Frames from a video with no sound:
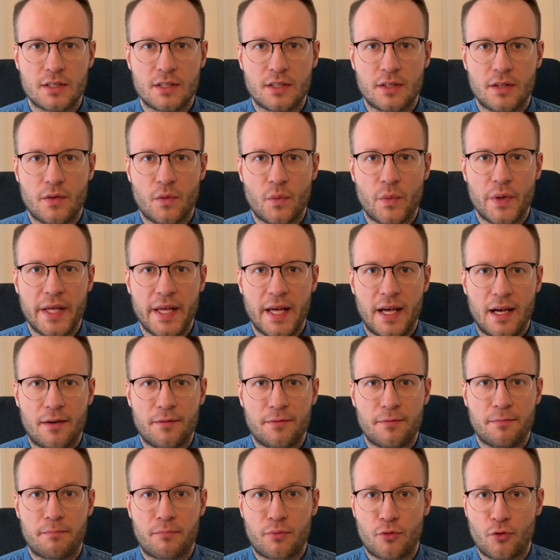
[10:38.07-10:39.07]
we
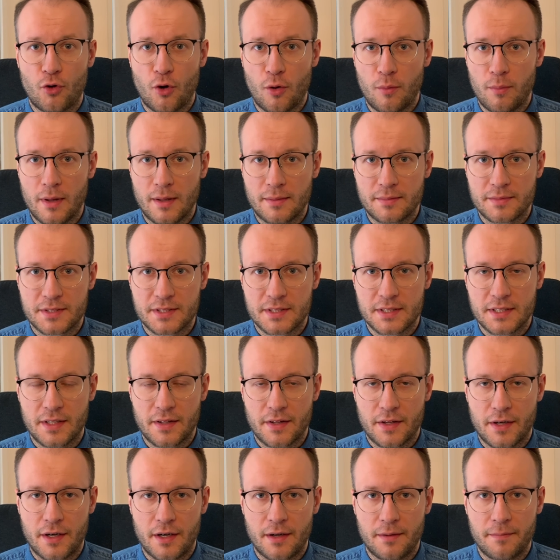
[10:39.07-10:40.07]
have problems
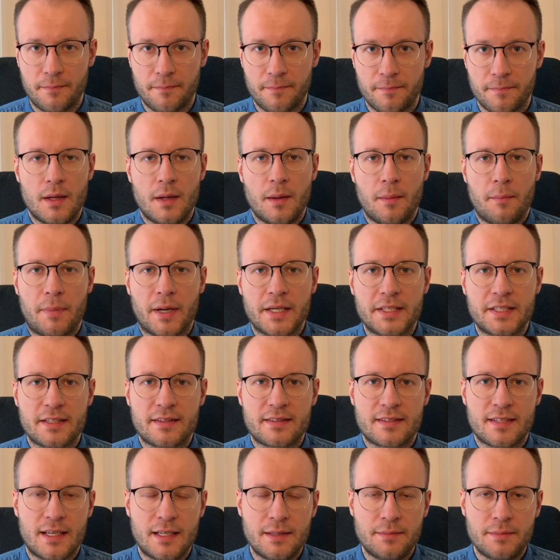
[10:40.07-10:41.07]
there. By the
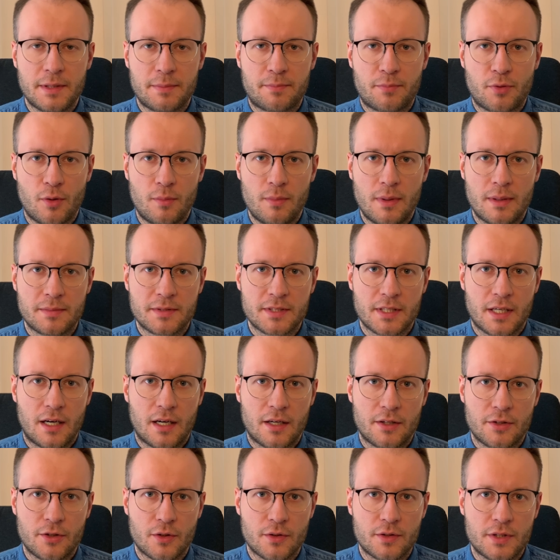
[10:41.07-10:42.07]
time the problems
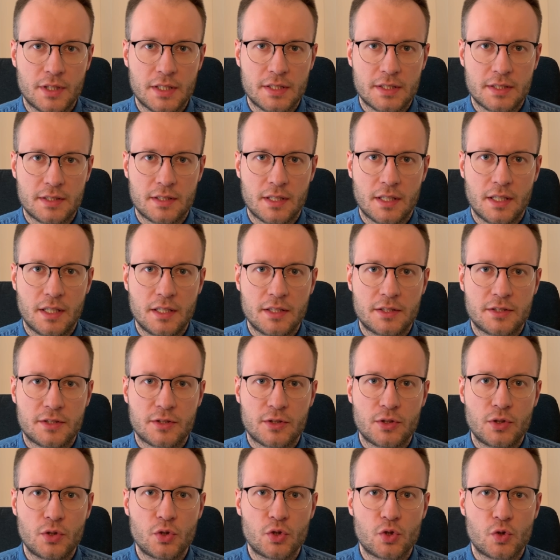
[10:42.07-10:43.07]
are noticed,
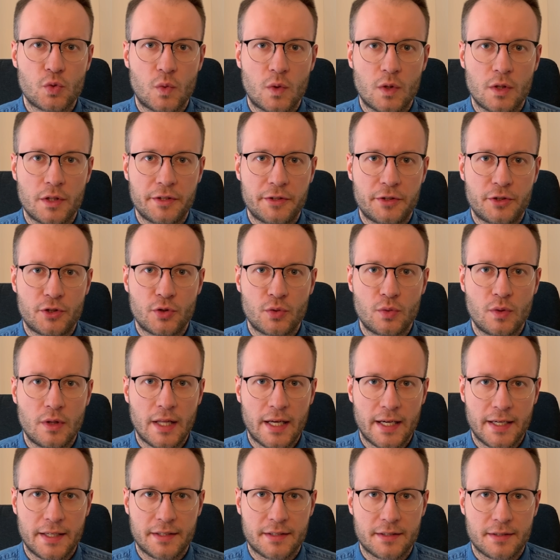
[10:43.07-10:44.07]
it's usually too
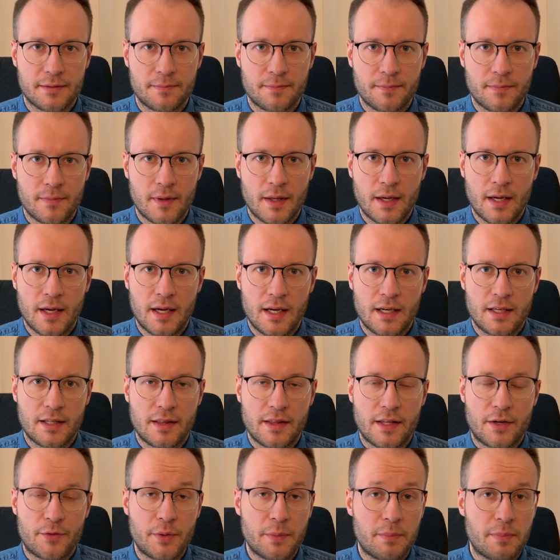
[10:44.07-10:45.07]
late.
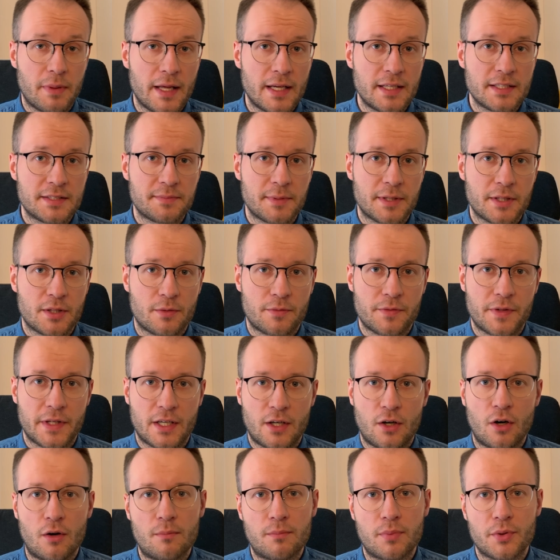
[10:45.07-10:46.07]
The replacement of the
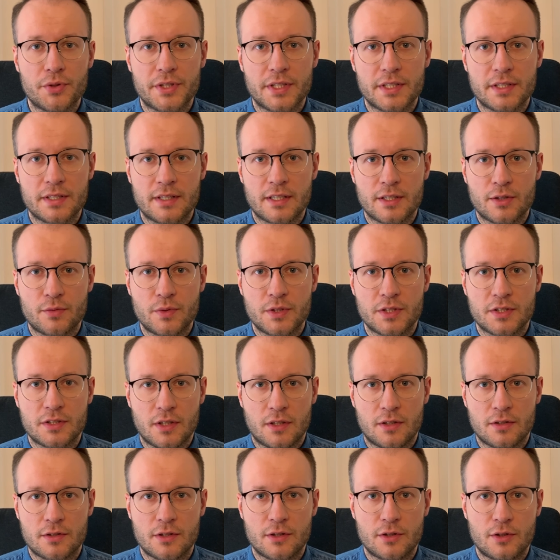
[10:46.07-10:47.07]
component that we
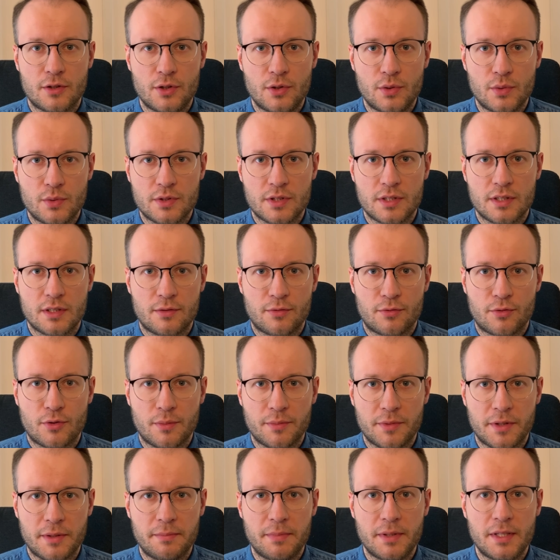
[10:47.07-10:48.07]
started using
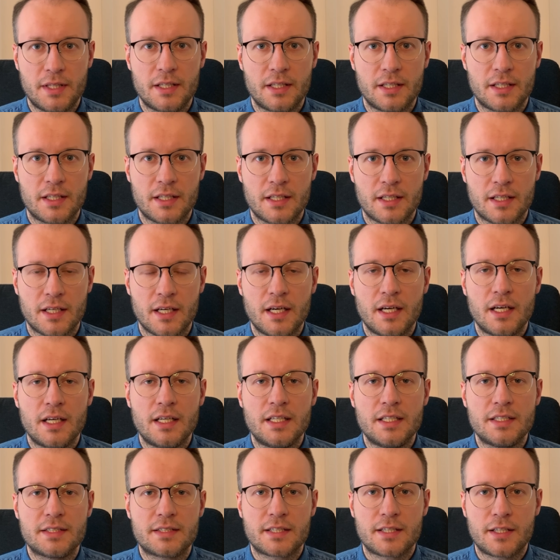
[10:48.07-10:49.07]
from the beginning
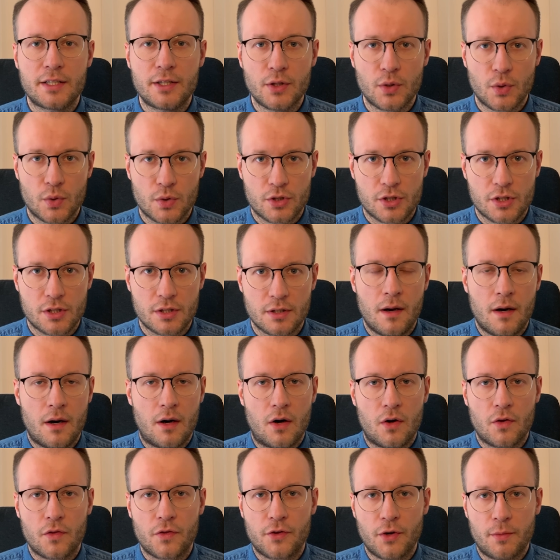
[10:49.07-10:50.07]
is huge.
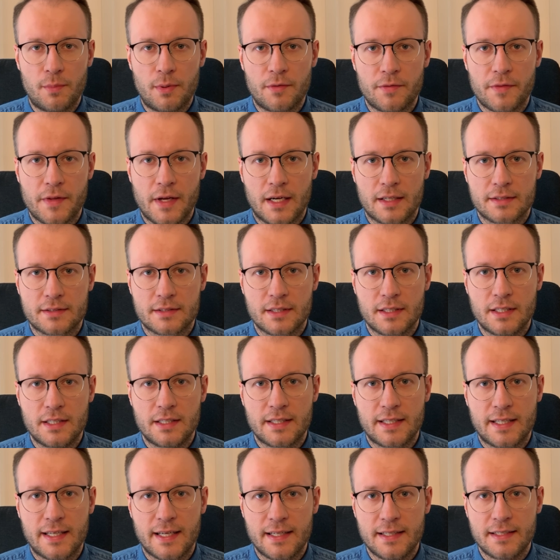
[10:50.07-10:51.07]
On top of that,
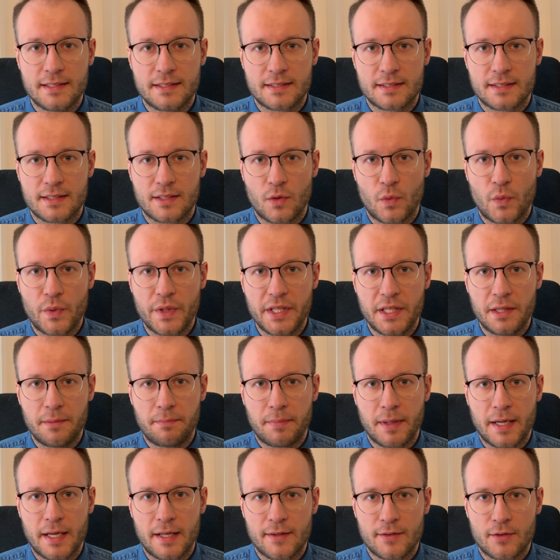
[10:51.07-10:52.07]
in case we
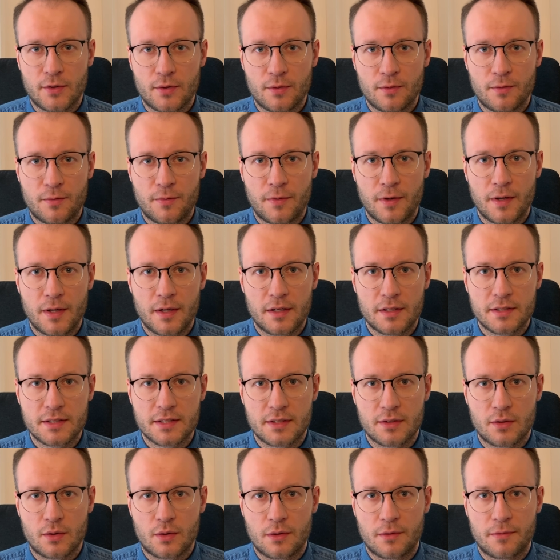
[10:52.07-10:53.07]
depend on
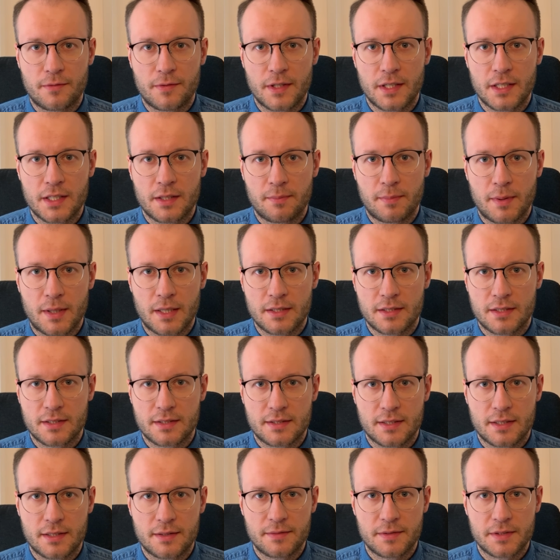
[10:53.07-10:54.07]
first or third-party
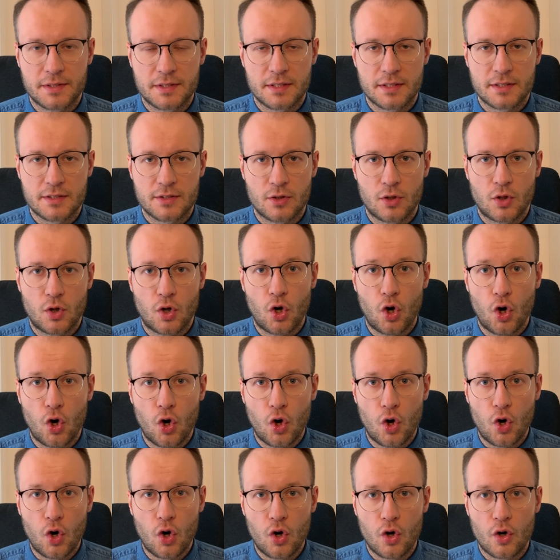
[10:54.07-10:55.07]
services,
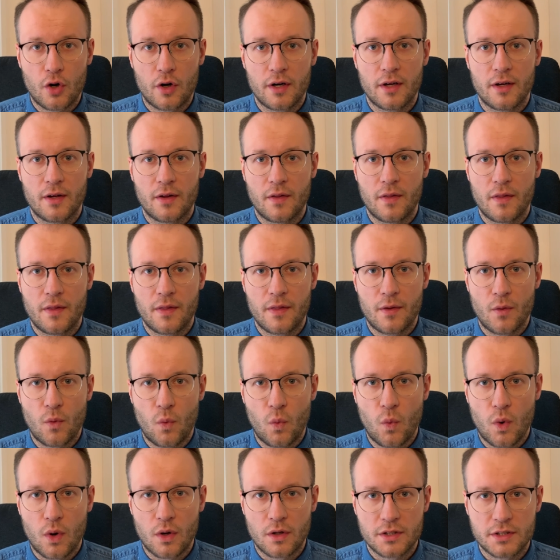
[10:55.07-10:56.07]
or the
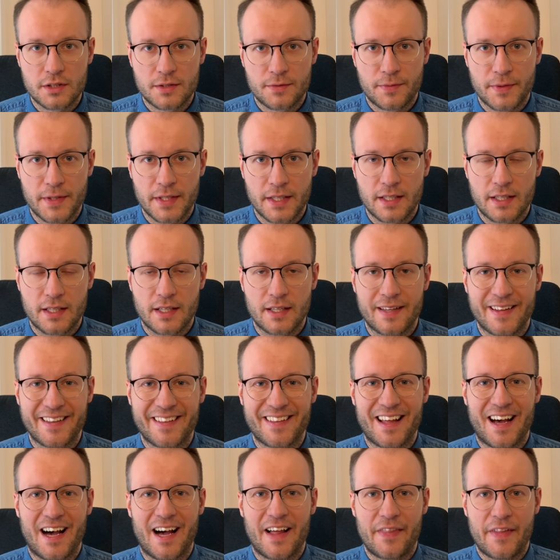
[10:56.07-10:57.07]
worst thing,
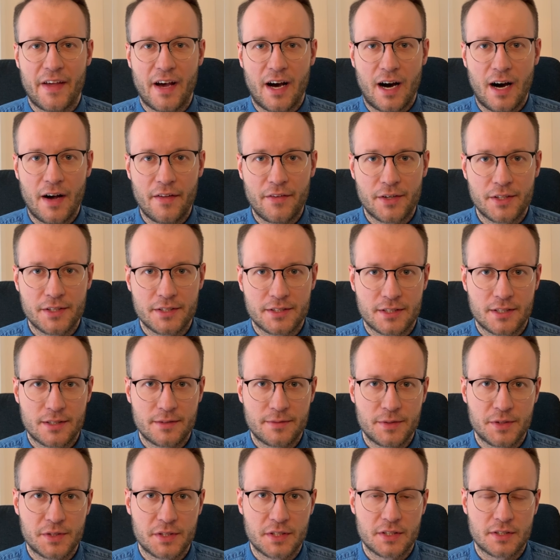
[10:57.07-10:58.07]
the other
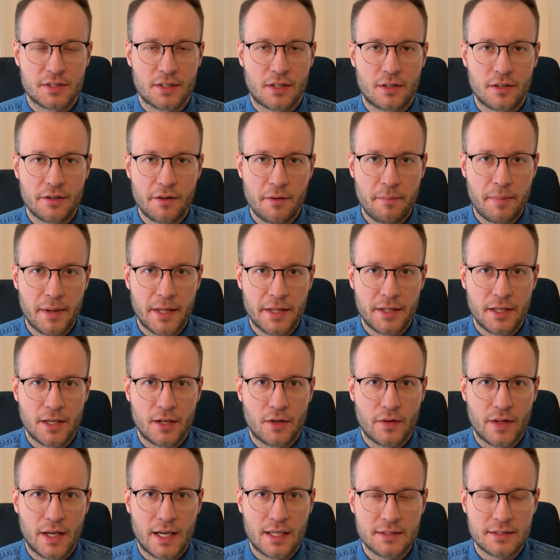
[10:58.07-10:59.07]
services are depending
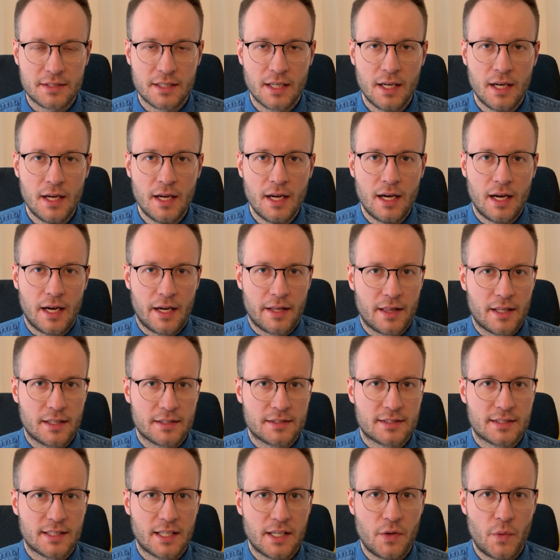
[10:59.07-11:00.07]
on us, and
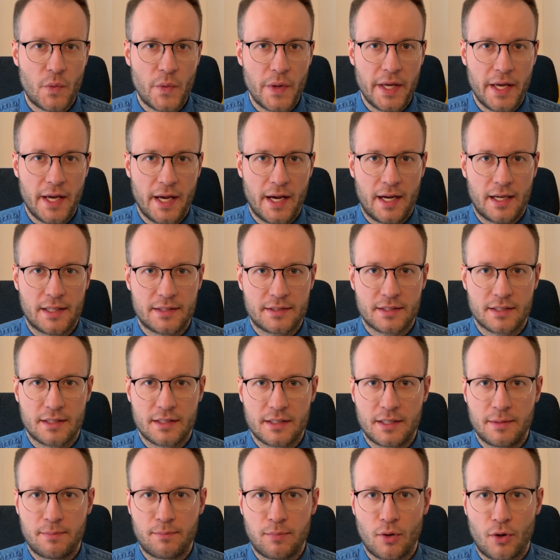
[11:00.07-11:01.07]
let's say we had
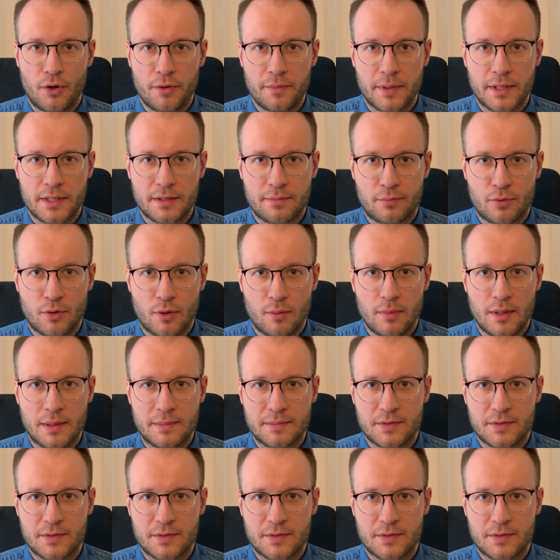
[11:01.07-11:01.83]
deployment problems